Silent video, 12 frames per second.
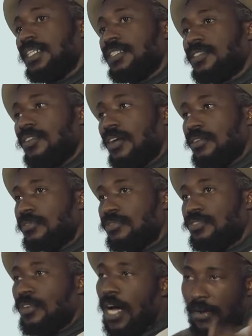it's
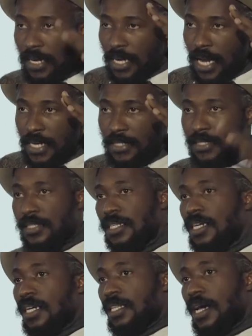not to hierarchize
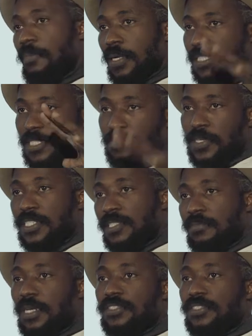their participation,